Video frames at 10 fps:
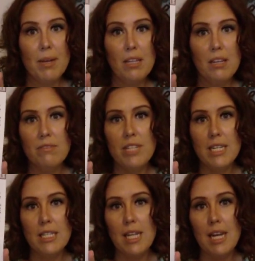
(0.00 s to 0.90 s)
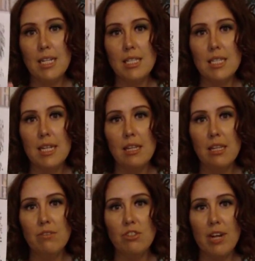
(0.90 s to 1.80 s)
I love dandelions and I
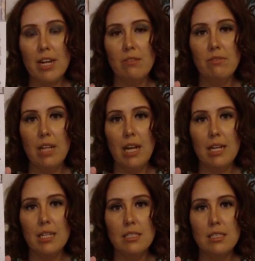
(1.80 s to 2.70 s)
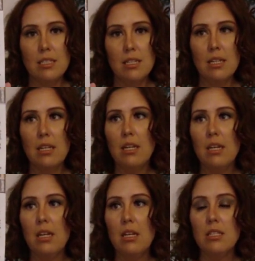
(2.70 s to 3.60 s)
love dragonflies.
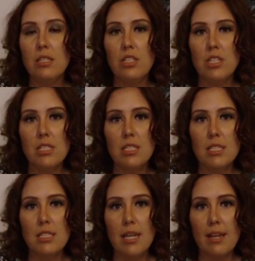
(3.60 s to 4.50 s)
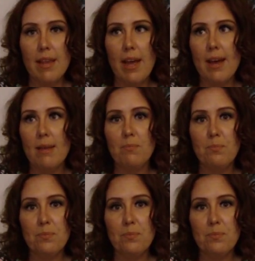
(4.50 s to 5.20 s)
So it just looks like that.